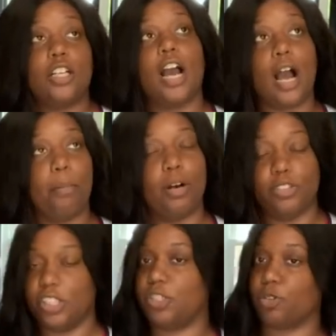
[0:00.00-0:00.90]
combo
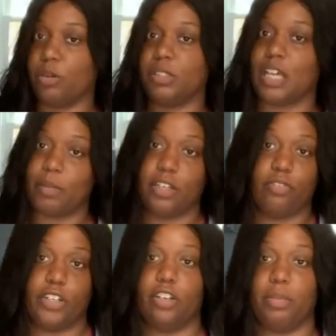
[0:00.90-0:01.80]
just screams Tommy
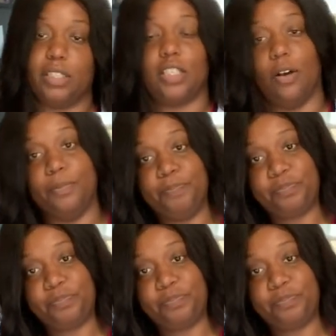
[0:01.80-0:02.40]
Hilfiger to me. So